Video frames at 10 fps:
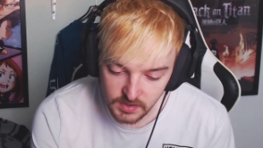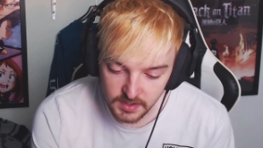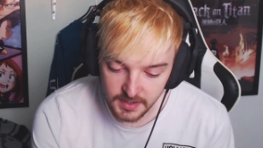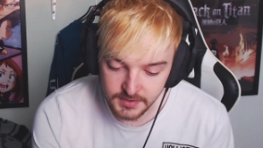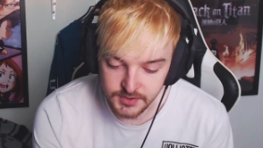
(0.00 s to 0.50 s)

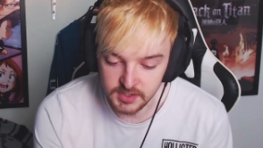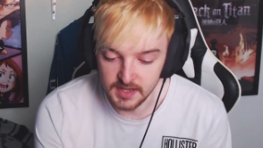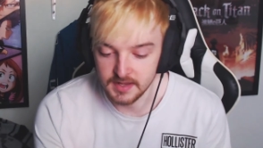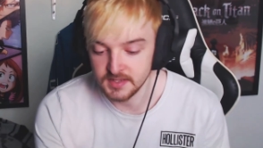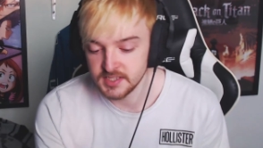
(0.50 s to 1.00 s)
Uh, so
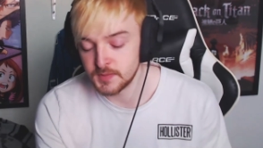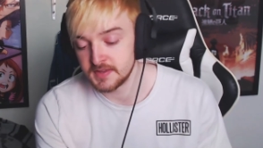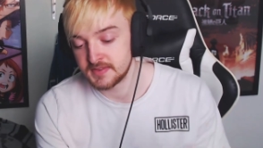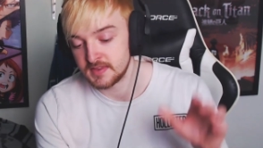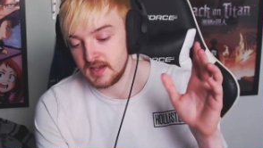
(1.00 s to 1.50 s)
yeah,
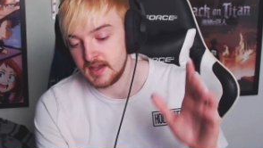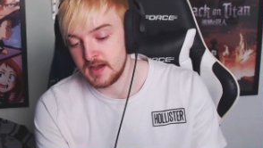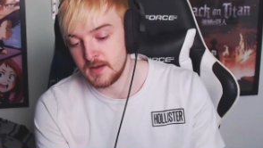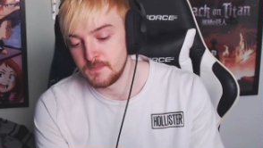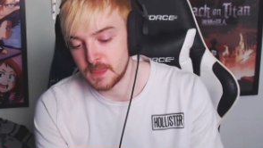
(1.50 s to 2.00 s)
Elizabeth
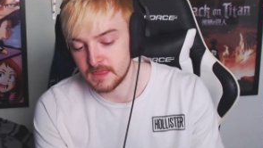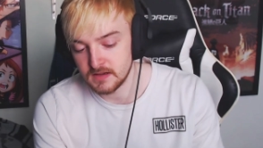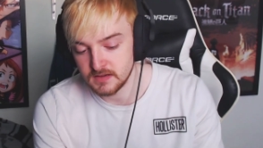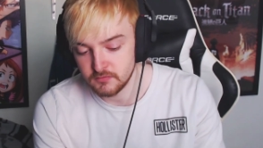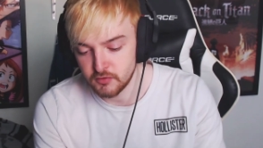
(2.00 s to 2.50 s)
um
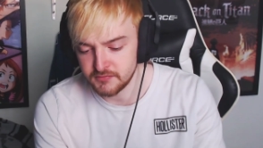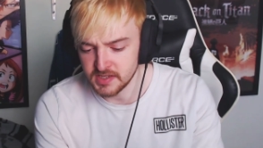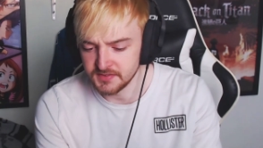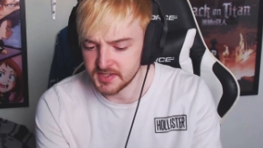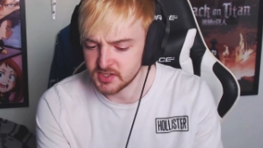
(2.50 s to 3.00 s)

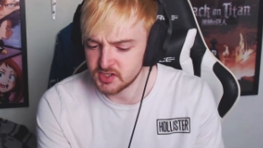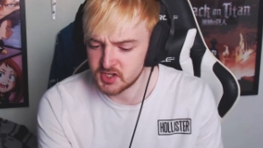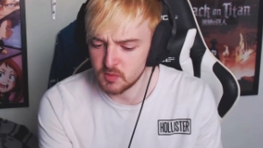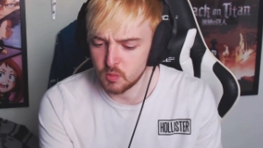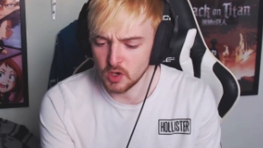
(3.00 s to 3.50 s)
revealed that
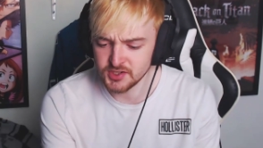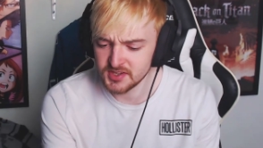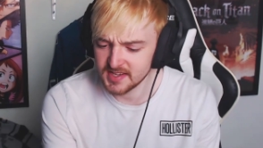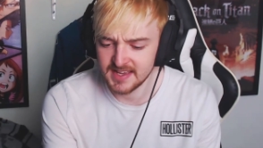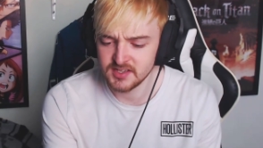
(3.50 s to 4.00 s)
she wasn't
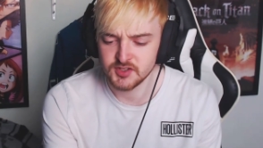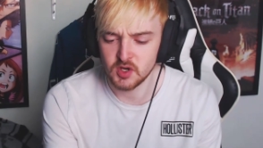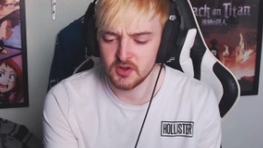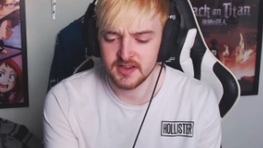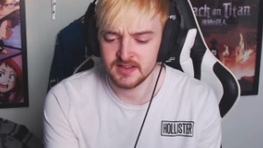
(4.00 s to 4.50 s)
the king's
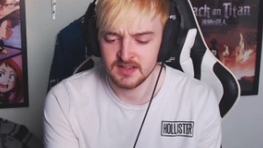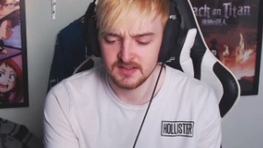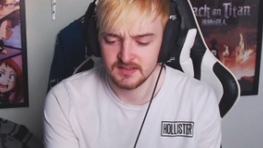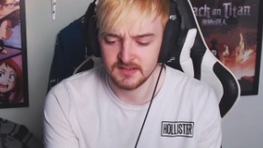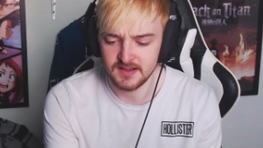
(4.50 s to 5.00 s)
daughter.
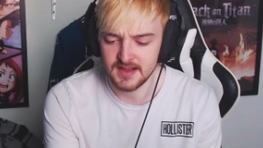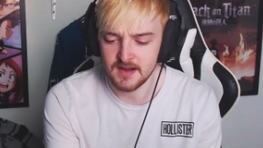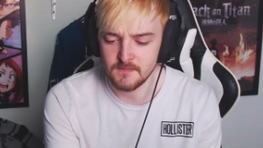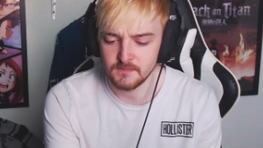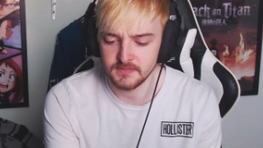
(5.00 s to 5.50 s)

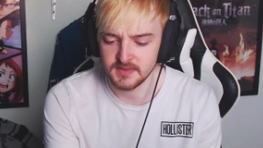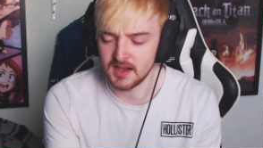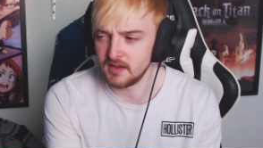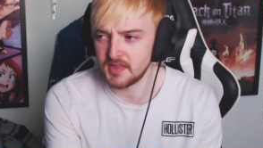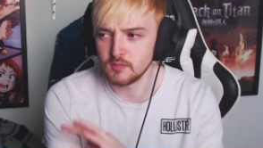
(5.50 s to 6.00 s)
Um,
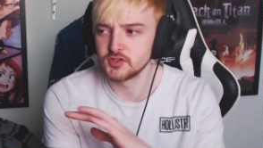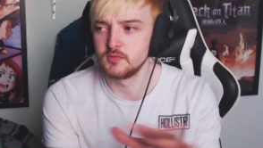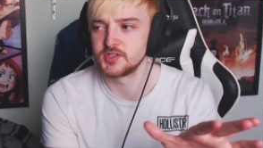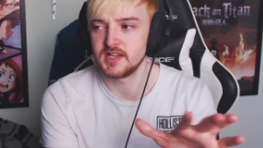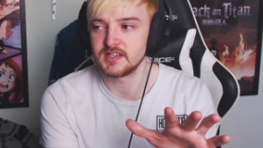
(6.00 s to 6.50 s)
that was
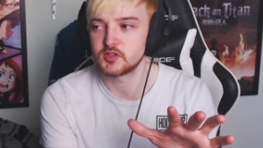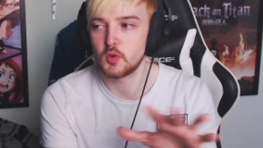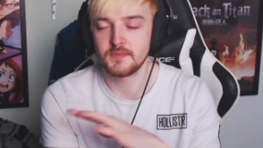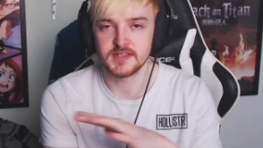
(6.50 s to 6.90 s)
almost like swept